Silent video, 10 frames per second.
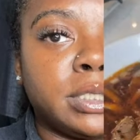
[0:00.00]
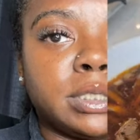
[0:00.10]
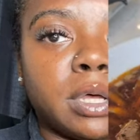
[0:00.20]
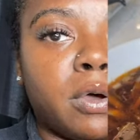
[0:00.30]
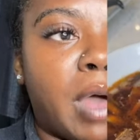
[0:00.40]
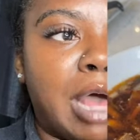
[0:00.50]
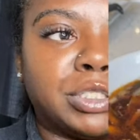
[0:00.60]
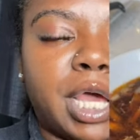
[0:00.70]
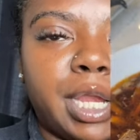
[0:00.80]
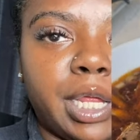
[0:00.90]
so I'll
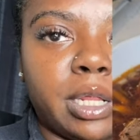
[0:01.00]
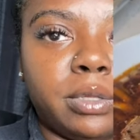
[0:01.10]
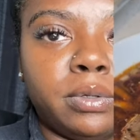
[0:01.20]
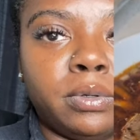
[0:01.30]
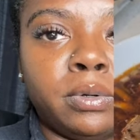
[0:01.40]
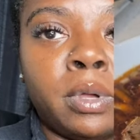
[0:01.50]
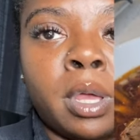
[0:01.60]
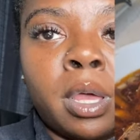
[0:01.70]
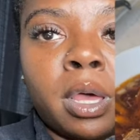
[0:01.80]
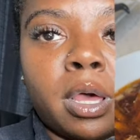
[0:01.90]
try to include
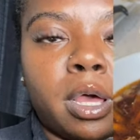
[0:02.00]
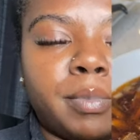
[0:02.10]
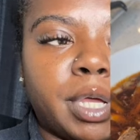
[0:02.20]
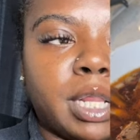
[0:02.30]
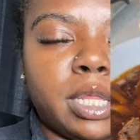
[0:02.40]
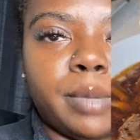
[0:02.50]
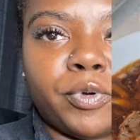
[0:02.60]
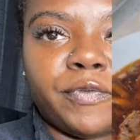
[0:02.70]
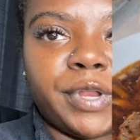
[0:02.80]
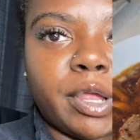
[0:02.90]
um, a clip
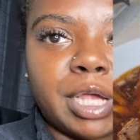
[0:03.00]
or video.